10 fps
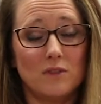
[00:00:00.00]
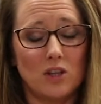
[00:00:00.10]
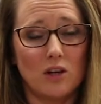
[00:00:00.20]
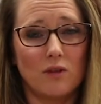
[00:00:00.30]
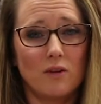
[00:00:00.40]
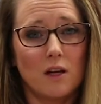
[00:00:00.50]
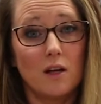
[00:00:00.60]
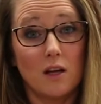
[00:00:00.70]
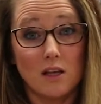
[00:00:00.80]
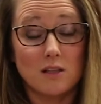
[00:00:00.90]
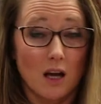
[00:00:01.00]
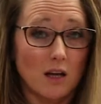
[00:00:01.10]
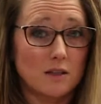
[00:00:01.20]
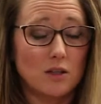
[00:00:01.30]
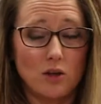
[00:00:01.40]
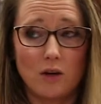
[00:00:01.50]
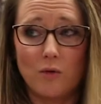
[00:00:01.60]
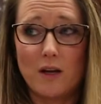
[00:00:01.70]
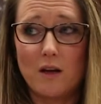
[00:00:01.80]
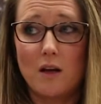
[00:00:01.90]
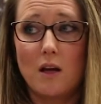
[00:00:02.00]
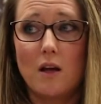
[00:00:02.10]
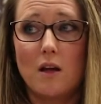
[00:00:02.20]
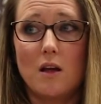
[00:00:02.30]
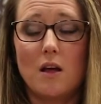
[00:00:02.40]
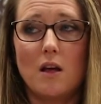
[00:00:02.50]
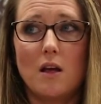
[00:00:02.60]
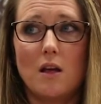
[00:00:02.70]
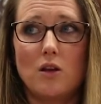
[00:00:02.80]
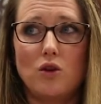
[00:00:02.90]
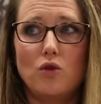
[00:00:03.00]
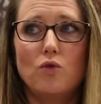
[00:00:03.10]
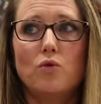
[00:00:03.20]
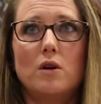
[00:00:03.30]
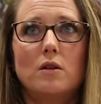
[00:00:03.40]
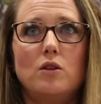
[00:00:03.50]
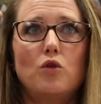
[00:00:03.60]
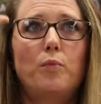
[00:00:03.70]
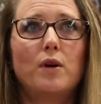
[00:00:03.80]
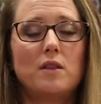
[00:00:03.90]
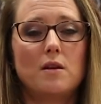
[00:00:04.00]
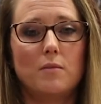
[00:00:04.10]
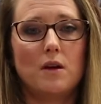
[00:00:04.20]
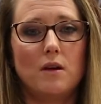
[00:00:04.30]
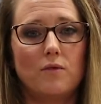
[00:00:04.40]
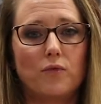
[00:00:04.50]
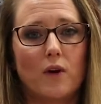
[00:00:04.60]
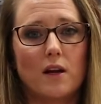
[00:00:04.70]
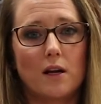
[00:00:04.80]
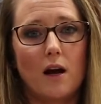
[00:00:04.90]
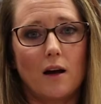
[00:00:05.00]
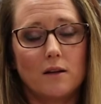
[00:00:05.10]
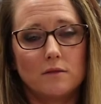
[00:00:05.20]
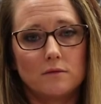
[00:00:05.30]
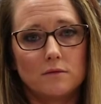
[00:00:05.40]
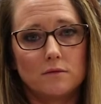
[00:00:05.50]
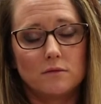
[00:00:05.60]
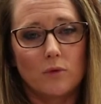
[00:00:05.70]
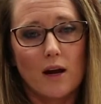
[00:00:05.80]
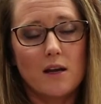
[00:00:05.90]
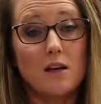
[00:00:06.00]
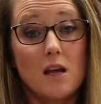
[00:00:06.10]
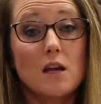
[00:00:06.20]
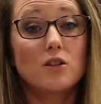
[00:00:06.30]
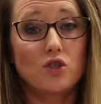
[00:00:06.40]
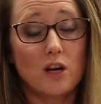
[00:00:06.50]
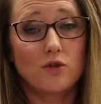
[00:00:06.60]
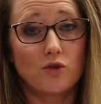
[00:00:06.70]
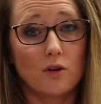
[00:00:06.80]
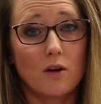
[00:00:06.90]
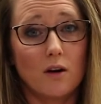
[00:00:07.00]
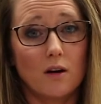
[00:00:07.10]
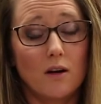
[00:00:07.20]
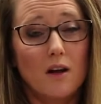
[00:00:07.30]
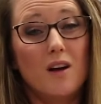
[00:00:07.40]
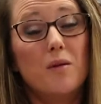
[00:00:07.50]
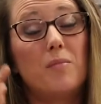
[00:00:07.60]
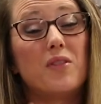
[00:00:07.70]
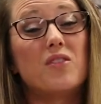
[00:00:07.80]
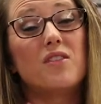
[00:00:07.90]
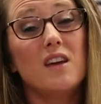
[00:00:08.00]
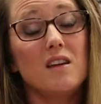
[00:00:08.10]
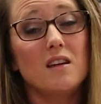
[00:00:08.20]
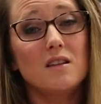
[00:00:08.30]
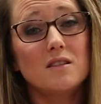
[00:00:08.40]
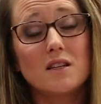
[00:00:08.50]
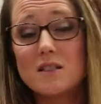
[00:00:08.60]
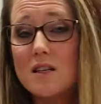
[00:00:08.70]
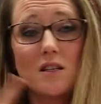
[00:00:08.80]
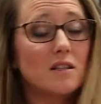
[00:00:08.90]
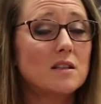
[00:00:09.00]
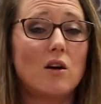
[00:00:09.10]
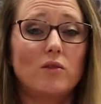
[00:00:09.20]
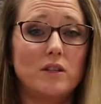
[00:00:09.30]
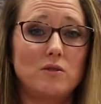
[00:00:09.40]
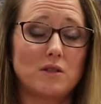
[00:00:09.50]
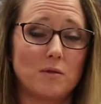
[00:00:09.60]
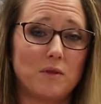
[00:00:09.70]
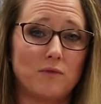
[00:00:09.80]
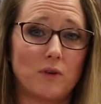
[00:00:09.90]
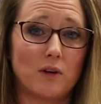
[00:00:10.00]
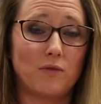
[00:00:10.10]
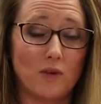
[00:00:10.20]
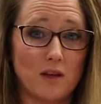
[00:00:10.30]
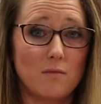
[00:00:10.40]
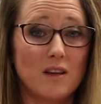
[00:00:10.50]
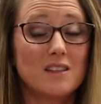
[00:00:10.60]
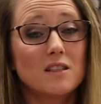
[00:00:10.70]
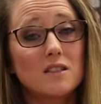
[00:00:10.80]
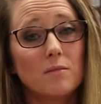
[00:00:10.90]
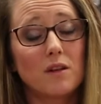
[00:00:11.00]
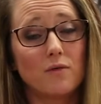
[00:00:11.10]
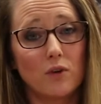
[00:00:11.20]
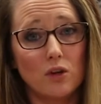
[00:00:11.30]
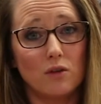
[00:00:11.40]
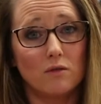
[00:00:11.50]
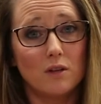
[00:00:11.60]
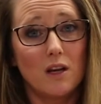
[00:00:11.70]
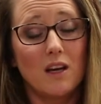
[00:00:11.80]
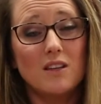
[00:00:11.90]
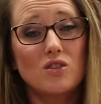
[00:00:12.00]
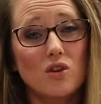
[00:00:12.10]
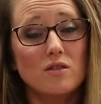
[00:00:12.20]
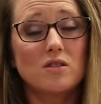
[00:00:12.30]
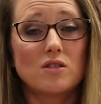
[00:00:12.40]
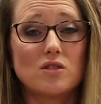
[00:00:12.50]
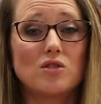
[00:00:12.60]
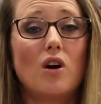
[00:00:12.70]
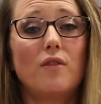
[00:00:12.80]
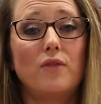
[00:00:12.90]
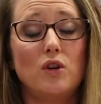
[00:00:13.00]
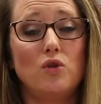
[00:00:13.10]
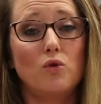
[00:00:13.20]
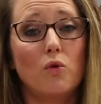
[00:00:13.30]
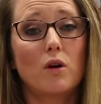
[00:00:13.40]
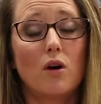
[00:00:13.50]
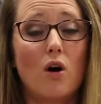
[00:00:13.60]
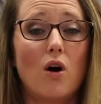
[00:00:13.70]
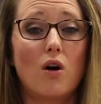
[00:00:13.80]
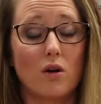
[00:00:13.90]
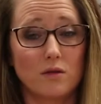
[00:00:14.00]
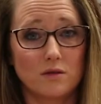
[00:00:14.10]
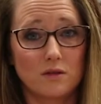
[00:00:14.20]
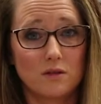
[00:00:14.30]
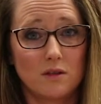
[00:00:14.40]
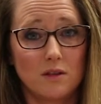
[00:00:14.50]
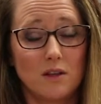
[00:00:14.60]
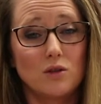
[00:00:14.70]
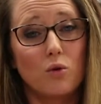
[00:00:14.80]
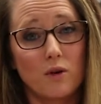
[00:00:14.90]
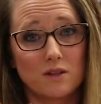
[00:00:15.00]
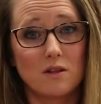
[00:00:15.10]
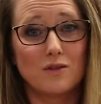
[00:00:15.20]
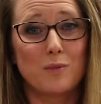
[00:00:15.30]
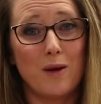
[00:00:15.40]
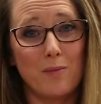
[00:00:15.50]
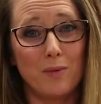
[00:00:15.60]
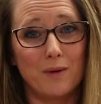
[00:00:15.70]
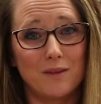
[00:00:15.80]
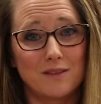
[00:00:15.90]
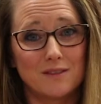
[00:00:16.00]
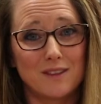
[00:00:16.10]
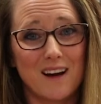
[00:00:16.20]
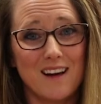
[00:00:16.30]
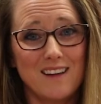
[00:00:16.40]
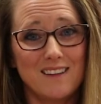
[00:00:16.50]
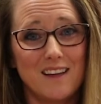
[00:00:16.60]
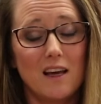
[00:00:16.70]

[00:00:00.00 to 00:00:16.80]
You know, it does. You know, it, you put them in front of God, right? And He can change their heart. But the thing is it doesn't only do something for them. It does something for you. It starts to soften your heart towards those people, right?